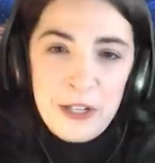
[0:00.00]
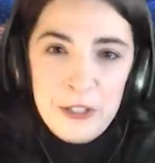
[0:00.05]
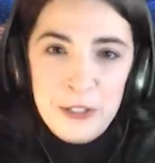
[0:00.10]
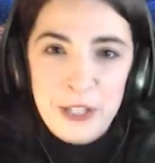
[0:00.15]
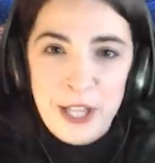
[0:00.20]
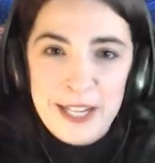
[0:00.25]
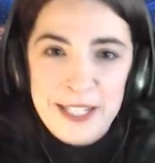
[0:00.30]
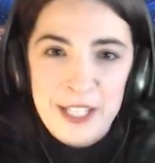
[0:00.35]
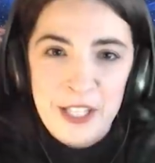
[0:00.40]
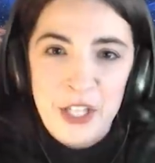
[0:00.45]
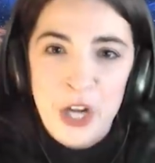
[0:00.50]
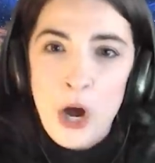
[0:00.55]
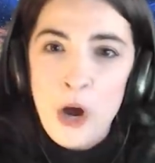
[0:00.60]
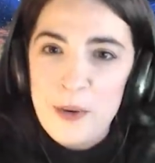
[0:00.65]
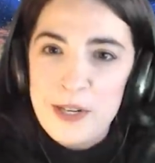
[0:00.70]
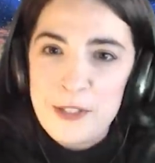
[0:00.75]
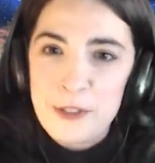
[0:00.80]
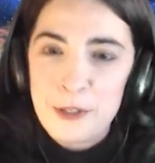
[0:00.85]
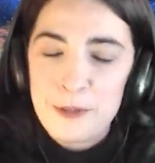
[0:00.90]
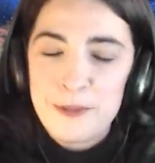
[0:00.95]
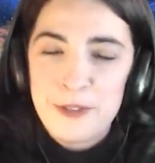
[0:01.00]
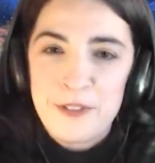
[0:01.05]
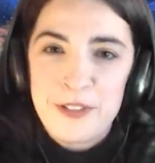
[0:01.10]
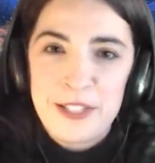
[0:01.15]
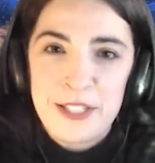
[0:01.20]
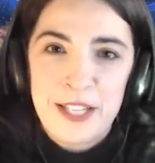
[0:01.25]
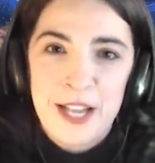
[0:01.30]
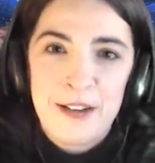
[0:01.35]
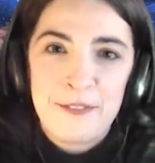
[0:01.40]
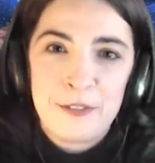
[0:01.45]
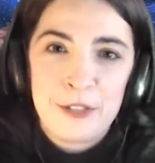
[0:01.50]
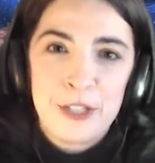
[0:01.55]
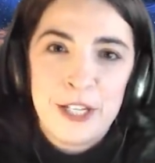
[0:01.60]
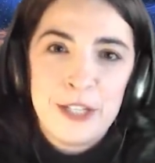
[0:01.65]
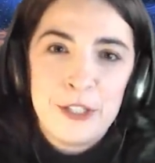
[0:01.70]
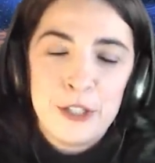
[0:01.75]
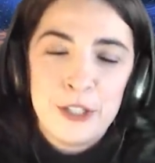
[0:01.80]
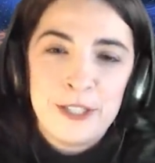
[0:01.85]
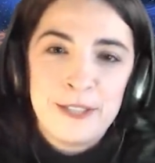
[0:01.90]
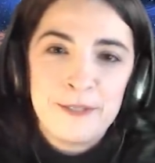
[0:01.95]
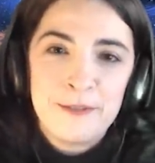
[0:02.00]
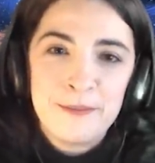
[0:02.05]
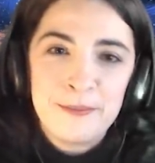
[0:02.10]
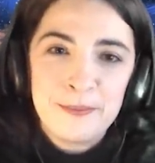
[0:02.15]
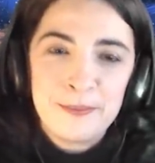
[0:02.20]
you'd like to go in terms of this conversation